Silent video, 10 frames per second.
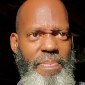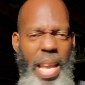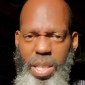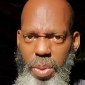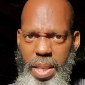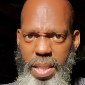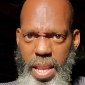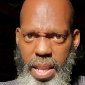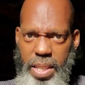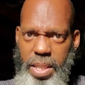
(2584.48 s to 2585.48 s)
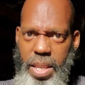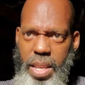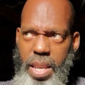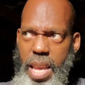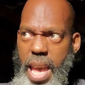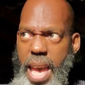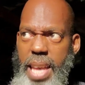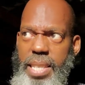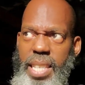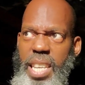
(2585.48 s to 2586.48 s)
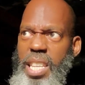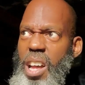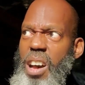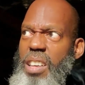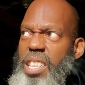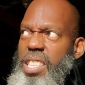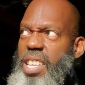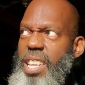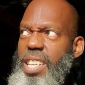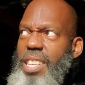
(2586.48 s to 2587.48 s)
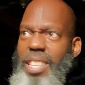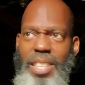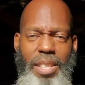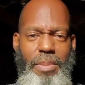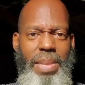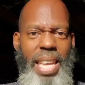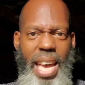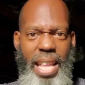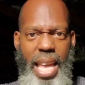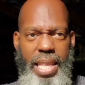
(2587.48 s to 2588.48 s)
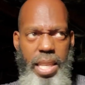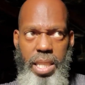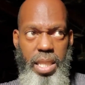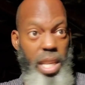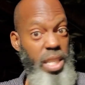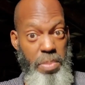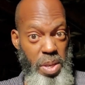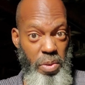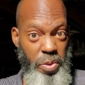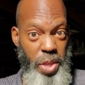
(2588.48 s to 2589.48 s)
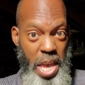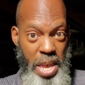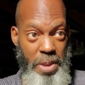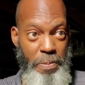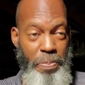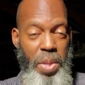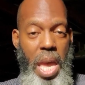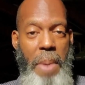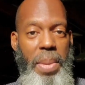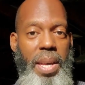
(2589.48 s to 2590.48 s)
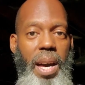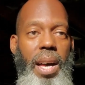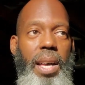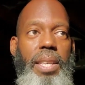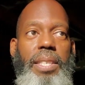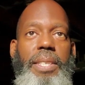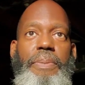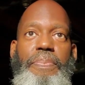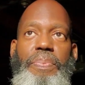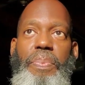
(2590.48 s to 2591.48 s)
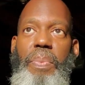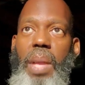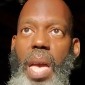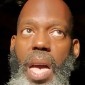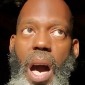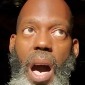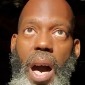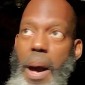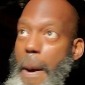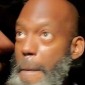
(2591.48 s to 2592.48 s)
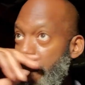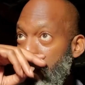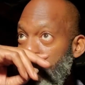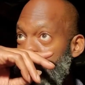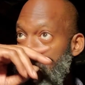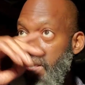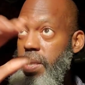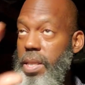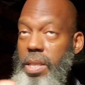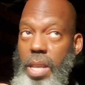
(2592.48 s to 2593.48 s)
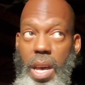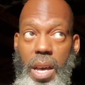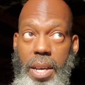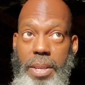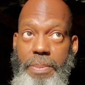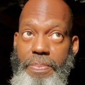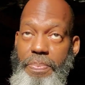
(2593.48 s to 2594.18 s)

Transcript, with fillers: That's what this is. And seeing all this shit play out like this, it's a beautiful thing. Because um, this is uh,